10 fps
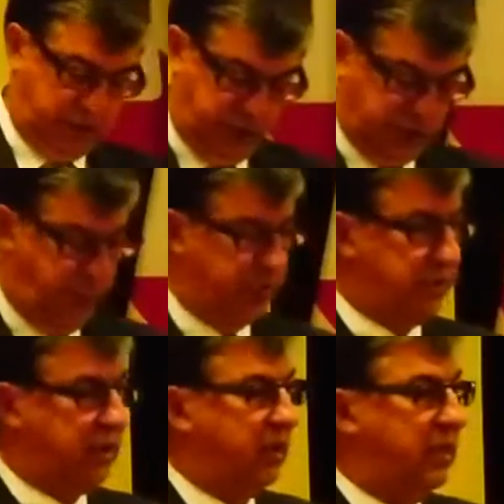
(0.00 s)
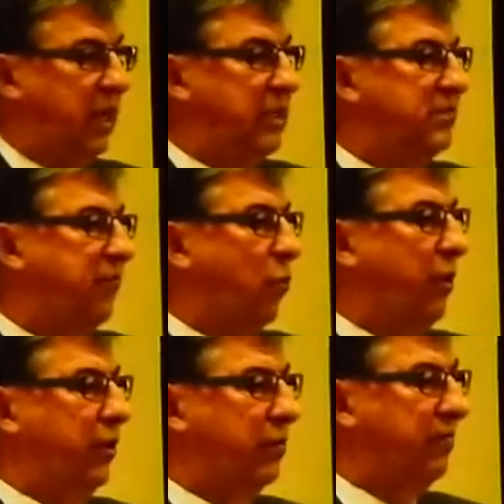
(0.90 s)
year's budget contains
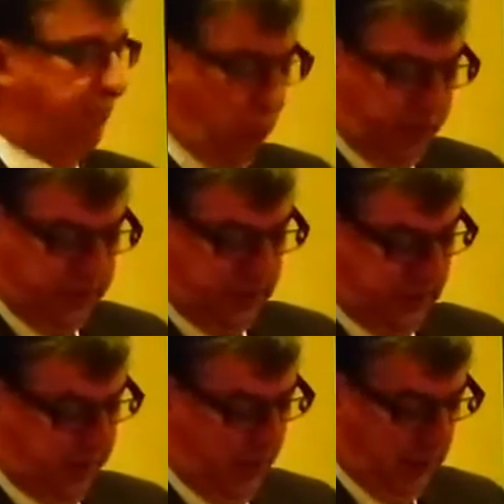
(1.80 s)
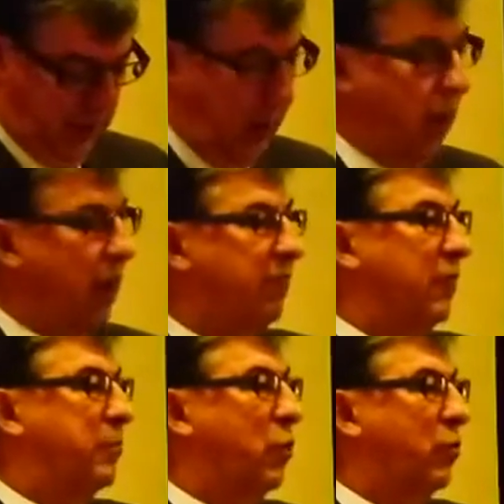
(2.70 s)
$446 million
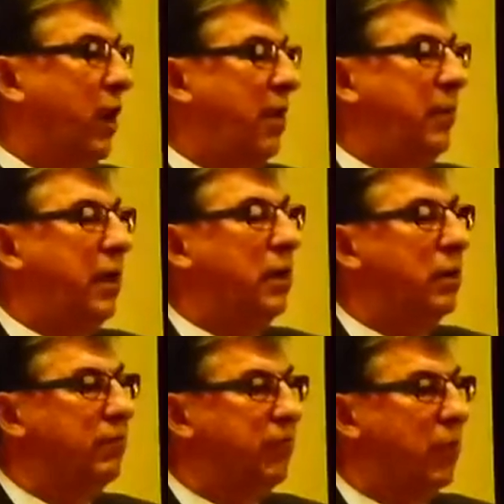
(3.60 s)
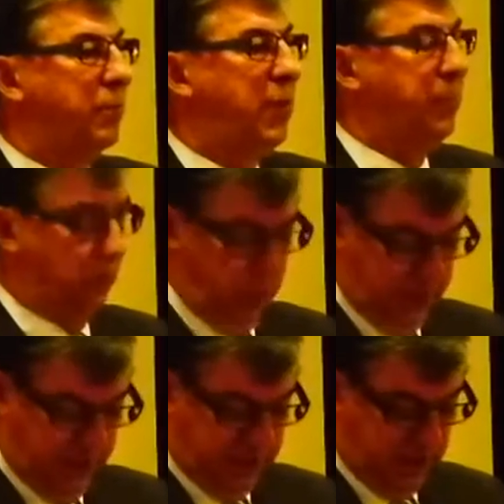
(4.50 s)
for programming for people
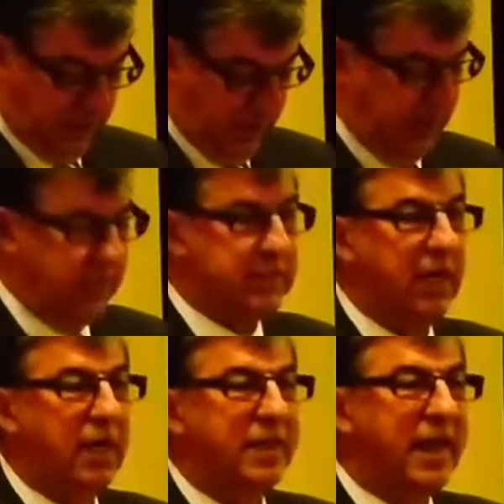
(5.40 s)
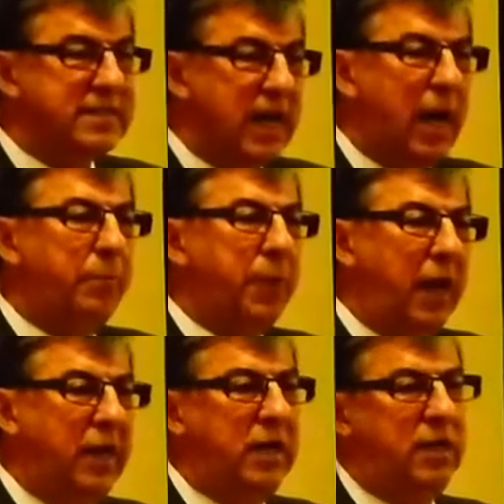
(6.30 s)
with disabilities. That's up
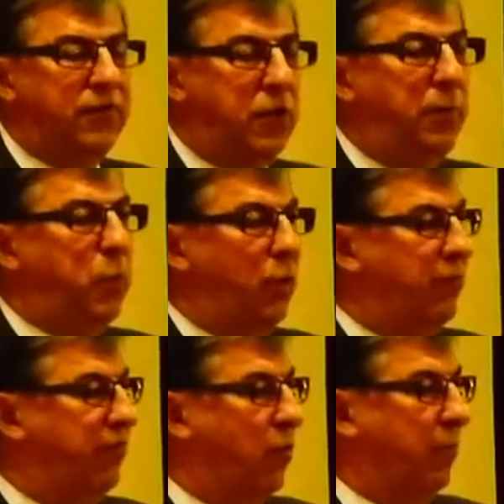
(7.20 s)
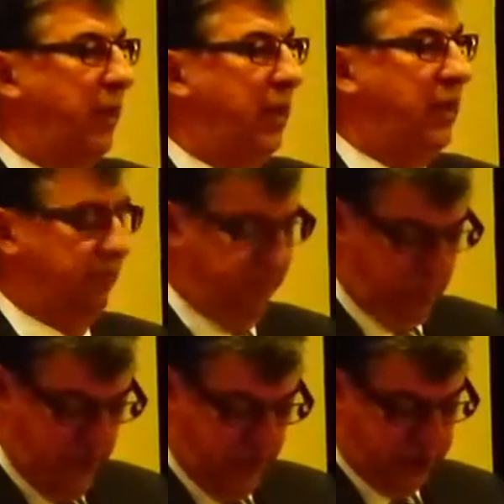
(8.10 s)
$83.4 million
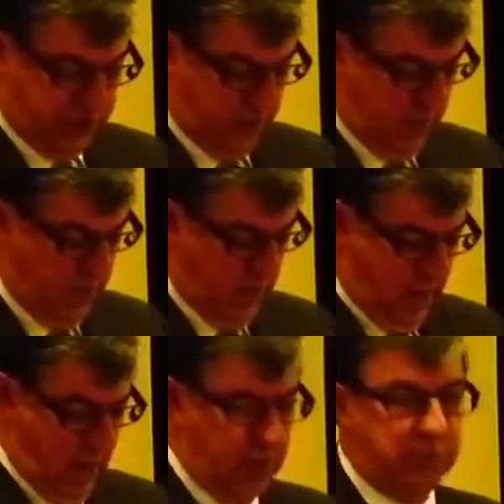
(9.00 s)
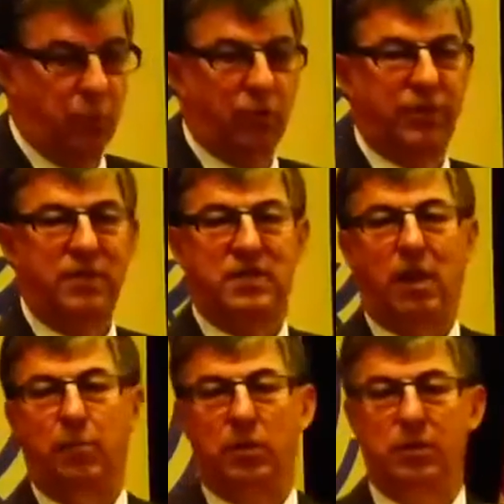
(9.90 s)
from last year, and it's more than
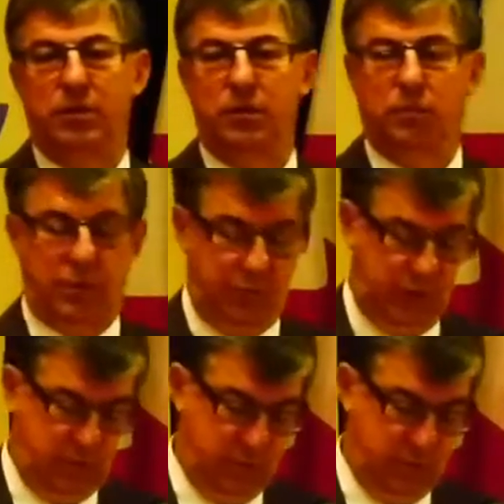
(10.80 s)
double what we